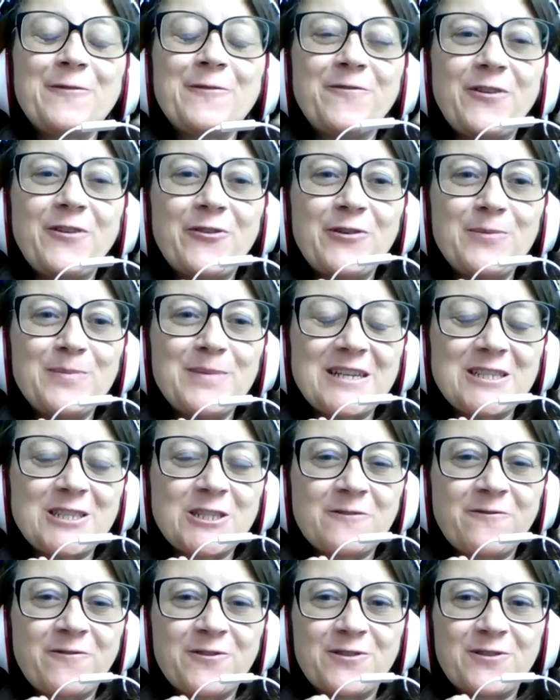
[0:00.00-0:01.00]
you very
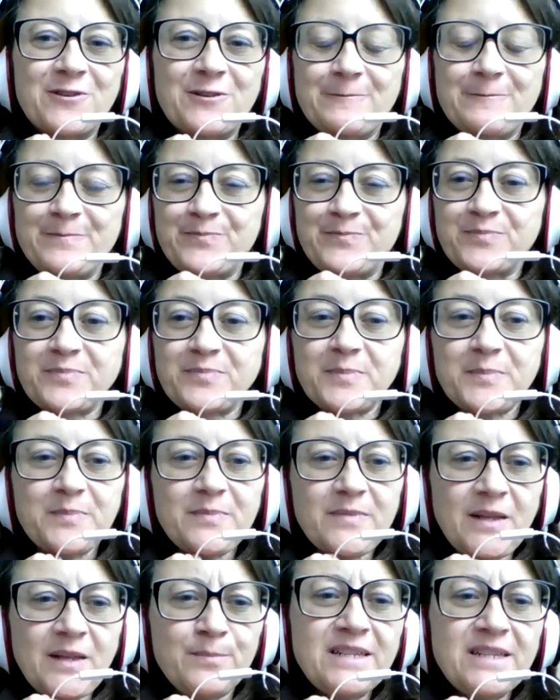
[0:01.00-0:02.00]
much for
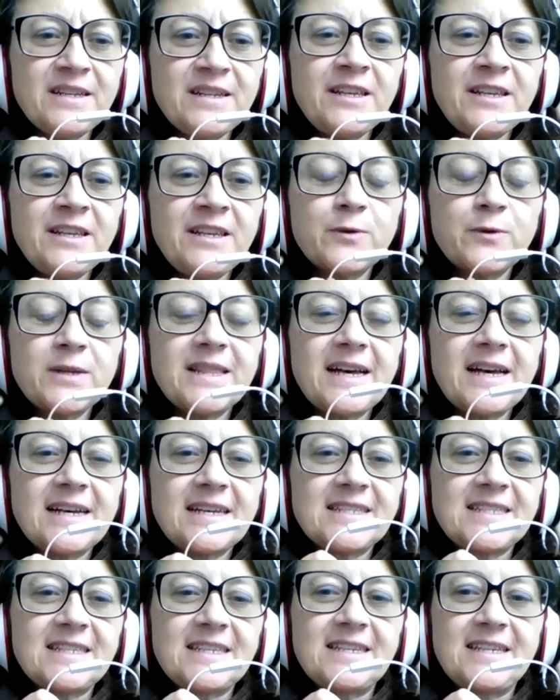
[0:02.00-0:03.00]
being here with
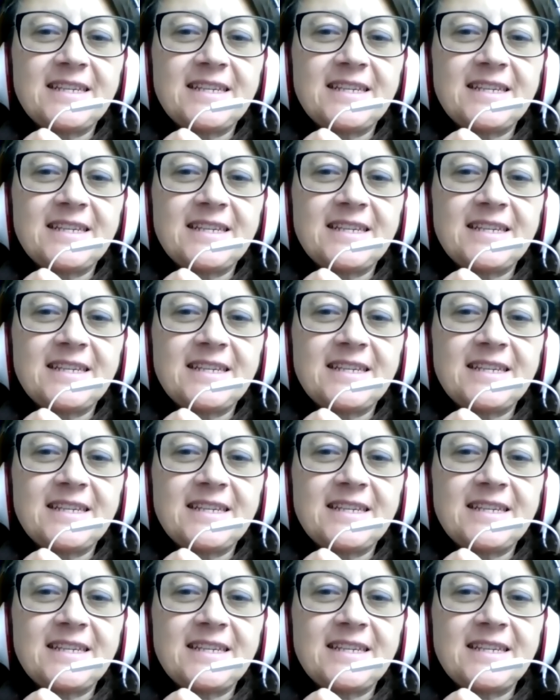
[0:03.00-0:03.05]
us,